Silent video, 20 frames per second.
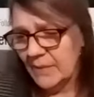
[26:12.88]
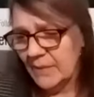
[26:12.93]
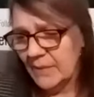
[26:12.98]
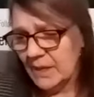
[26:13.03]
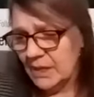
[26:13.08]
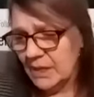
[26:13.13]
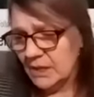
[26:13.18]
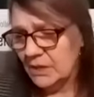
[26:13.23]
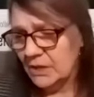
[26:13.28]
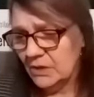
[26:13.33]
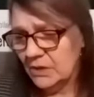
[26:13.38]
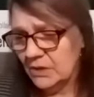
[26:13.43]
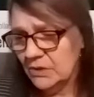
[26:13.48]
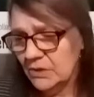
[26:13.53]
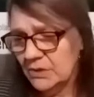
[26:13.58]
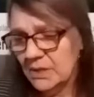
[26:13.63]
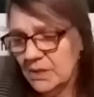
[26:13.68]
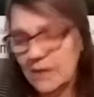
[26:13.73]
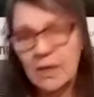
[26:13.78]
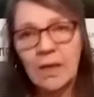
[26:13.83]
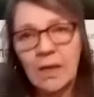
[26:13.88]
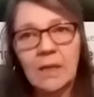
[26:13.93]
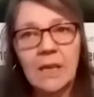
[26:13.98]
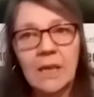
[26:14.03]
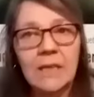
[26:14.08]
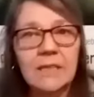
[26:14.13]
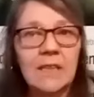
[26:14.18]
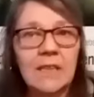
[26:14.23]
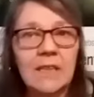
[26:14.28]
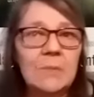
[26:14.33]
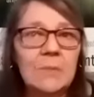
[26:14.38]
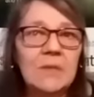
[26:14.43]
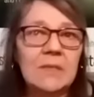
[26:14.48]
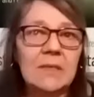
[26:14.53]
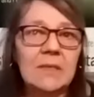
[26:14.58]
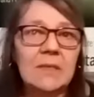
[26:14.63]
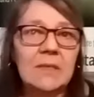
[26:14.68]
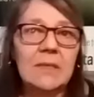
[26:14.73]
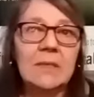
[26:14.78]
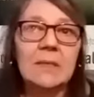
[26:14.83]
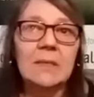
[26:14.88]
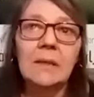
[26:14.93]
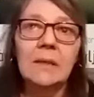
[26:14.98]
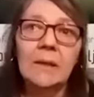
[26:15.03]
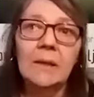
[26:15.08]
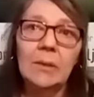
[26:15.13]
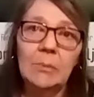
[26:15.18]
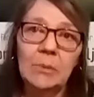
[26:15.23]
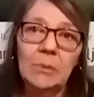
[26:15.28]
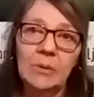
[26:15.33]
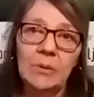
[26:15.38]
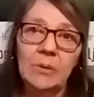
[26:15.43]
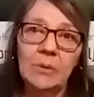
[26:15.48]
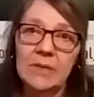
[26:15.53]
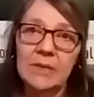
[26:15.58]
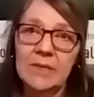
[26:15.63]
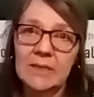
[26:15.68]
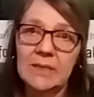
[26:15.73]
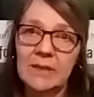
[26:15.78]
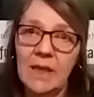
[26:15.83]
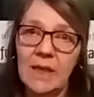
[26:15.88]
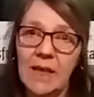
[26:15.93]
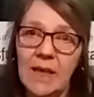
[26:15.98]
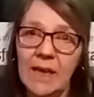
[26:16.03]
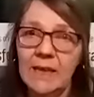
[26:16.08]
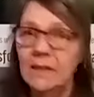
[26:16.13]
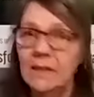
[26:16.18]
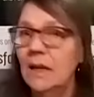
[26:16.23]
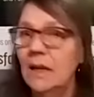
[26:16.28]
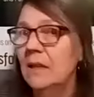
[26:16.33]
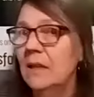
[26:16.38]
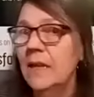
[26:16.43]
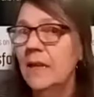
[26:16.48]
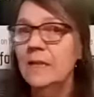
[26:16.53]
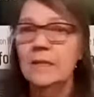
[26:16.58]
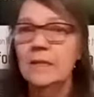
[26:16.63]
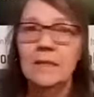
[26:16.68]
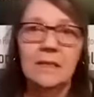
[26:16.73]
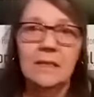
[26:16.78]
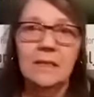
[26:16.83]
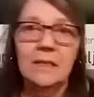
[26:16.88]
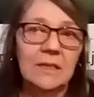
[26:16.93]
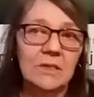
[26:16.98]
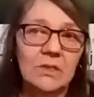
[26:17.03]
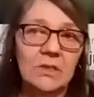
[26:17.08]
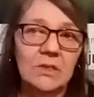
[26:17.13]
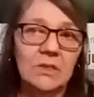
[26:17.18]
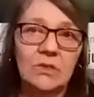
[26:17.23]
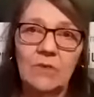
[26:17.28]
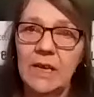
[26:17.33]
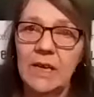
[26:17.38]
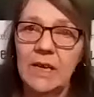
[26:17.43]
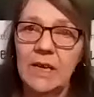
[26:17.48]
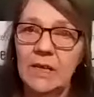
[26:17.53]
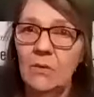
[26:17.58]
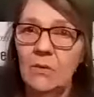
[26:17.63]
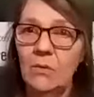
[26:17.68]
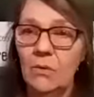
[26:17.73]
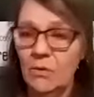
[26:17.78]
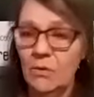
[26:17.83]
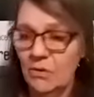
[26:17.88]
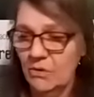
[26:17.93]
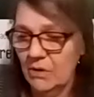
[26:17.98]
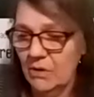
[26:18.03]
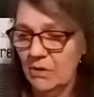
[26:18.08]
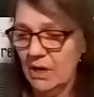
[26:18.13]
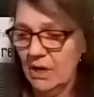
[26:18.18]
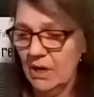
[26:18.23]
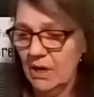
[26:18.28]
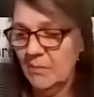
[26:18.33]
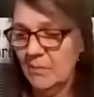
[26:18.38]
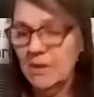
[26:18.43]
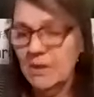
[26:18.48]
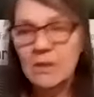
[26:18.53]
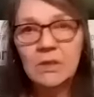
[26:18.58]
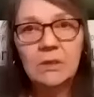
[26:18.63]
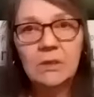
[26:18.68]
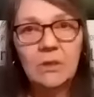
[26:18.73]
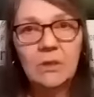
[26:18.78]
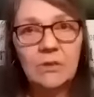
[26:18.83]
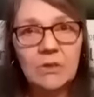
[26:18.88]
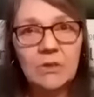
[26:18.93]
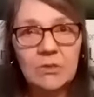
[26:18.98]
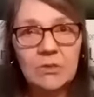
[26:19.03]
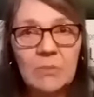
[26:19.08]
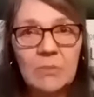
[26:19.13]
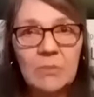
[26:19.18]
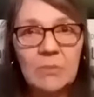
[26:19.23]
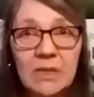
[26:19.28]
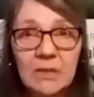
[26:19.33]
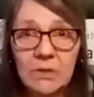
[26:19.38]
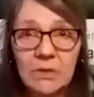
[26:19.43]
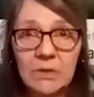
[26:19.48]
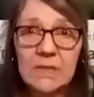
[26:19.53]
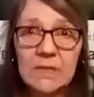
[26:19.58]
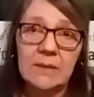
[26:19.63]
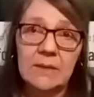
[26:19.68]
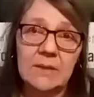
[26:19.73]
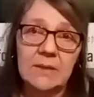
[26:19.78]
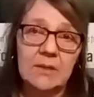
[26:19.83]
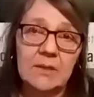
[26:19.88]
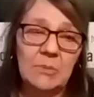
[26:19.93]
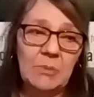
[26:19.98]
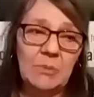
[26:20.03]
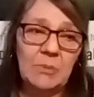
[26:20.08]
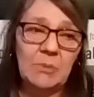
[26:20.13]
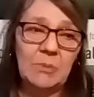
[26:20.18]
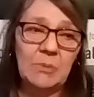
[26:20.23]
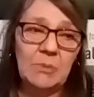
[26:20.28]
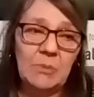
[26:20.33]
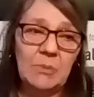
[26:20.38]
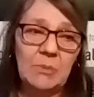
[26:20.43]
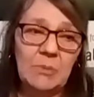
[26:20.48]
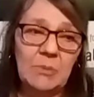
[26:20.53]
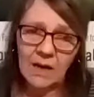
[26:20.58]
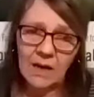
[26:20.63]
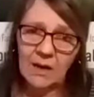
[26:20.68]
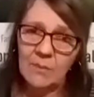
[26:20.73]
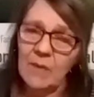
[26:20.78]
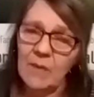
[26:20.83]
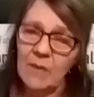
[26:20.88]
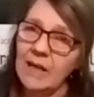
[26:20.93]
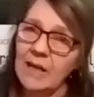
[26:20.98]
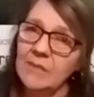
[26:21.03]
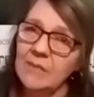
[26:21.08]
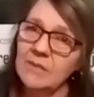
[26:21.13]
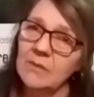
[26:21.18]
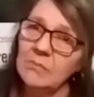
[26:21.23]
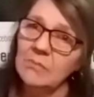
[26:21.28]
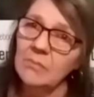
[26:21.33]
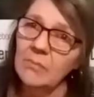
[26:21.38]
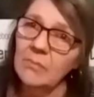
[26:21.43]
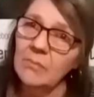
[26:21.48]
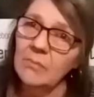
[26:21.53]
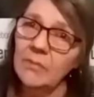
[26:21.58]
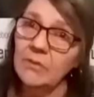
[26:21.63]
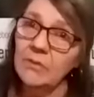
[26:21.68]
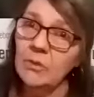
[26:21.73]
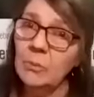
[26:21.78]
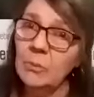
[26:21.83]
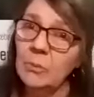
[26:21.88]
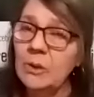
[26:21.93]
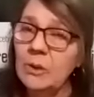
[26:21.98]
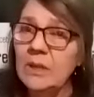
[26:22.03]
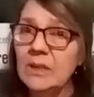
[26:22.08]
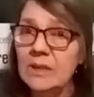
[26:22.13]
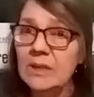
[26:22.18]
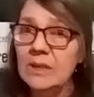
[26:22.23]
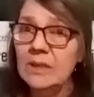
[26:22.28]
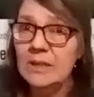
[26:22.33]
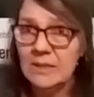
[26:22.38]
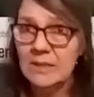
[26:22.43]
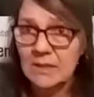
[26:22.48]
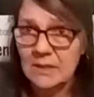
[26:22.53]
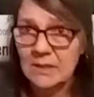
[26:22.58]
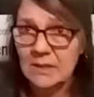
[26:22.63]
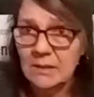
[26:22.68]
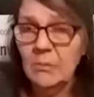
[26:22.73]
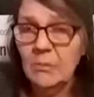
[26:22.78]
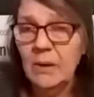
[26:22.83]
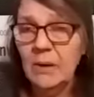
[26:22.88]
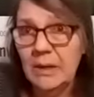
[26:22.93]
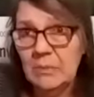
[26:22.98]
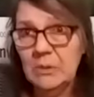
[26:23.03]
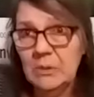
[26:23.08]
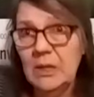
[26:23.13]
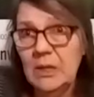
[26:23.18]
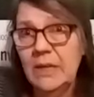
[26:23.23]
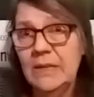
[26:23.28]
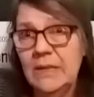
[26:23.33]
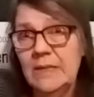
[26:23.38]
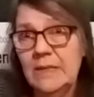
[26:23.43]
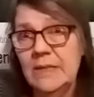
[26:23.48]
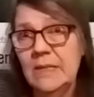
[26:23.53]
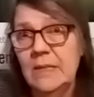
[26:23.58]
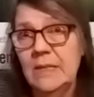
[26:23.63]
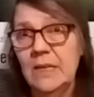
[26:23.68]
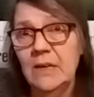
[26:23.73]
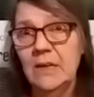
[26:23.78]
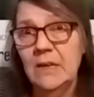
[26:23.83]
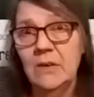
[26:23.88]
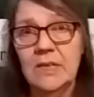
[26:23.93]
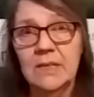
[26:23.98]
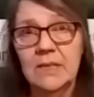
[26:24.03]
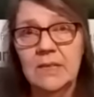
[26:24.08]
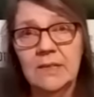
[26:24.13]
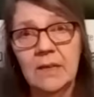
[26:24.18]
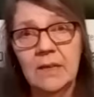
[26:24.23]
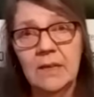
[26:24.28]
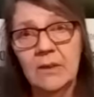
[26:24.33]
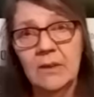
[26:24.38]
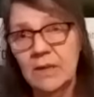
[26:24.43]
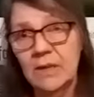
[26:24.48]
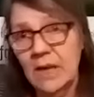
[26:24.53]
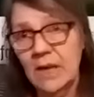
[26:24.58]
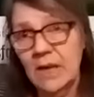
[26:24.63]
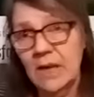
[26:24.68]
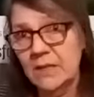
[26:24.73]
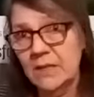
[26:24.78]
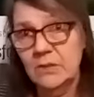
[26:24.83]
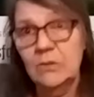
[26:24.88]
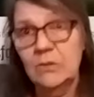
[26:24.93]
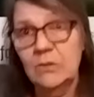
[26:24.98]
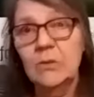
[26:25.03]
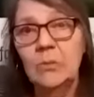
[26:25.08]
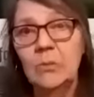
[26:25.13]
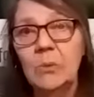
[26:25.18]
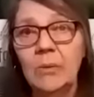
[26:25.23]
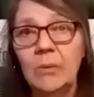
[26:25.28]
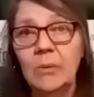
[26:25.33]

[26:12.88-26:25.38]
there's a lot of times it's a slip or a slide, a lightning can strike, or, there's many reasons, but they're putting these pipelines in areas that are not suitable.